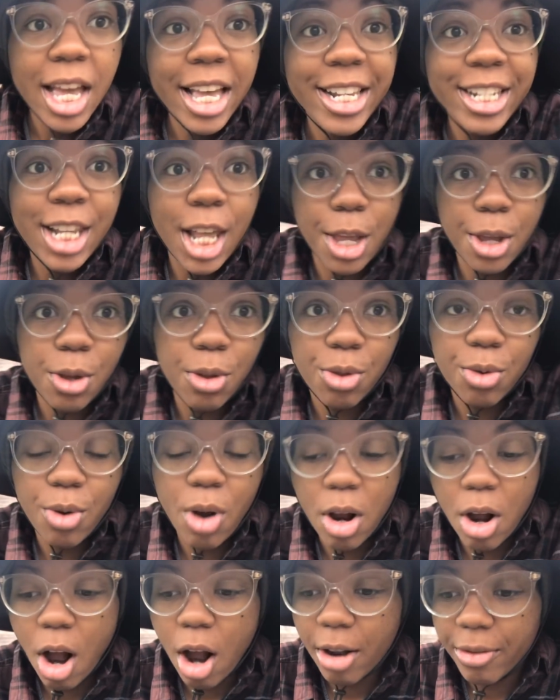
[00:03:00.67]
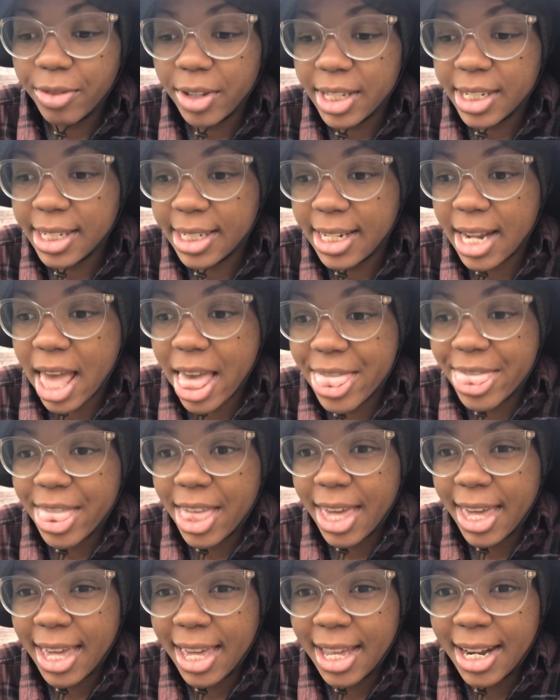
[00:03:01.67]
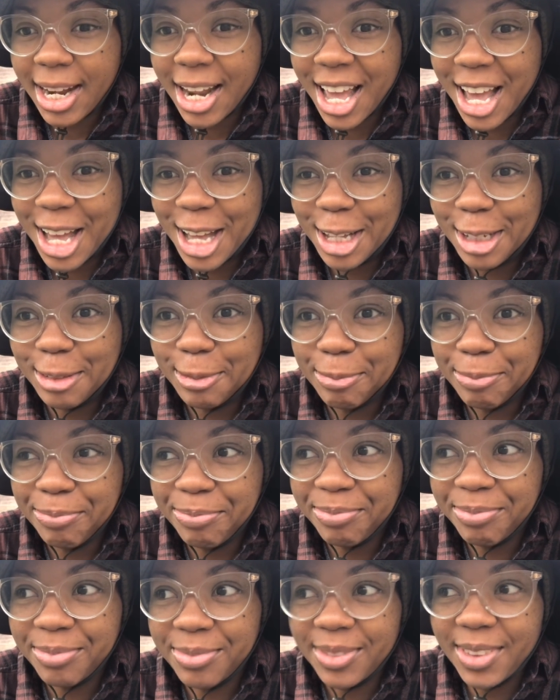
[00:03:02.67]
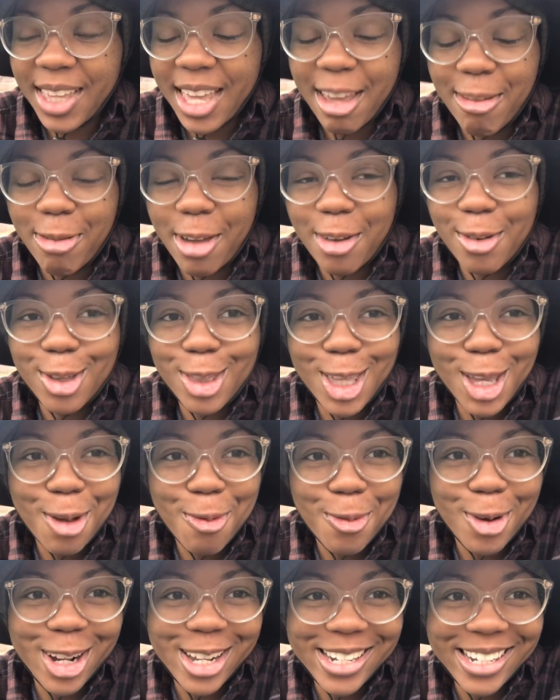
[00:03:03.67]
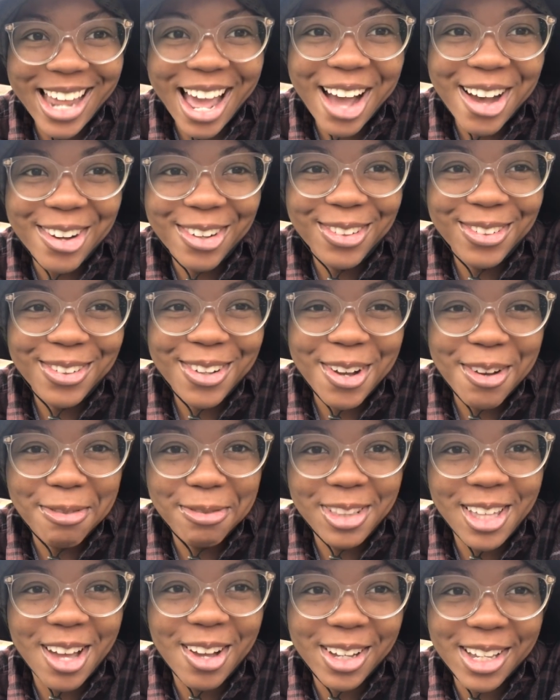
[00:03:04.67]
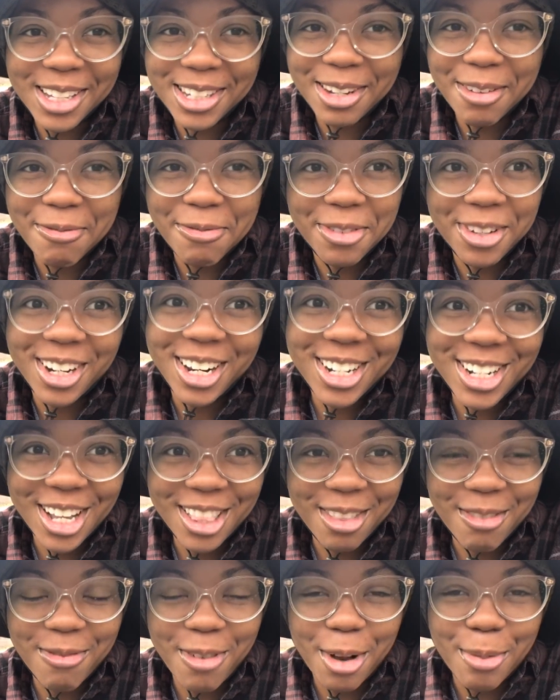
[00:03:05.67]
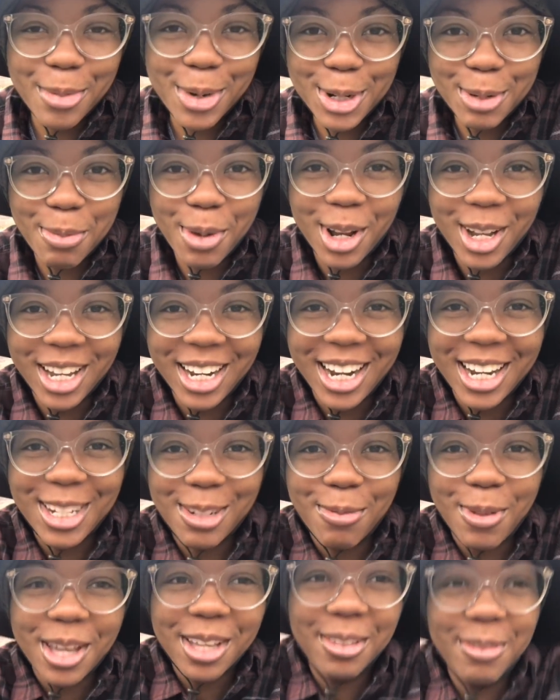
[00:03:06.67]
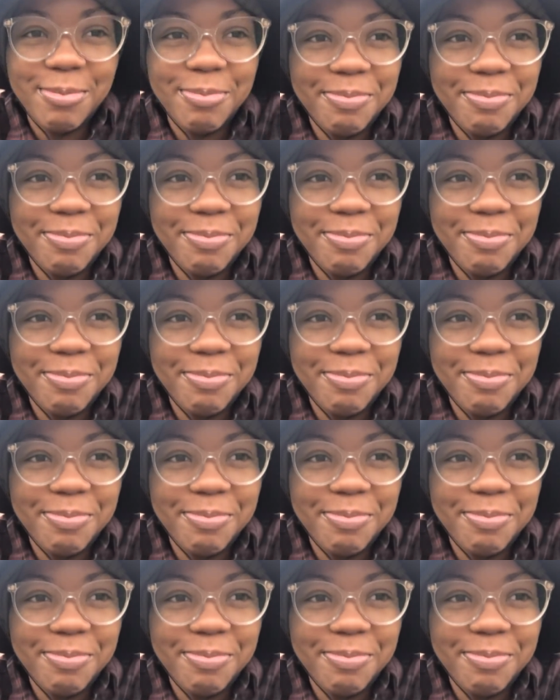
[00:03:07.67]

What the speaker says: take you through our harvest, and then if everything works out, hopefully I'll get some footage at the farmers market as well.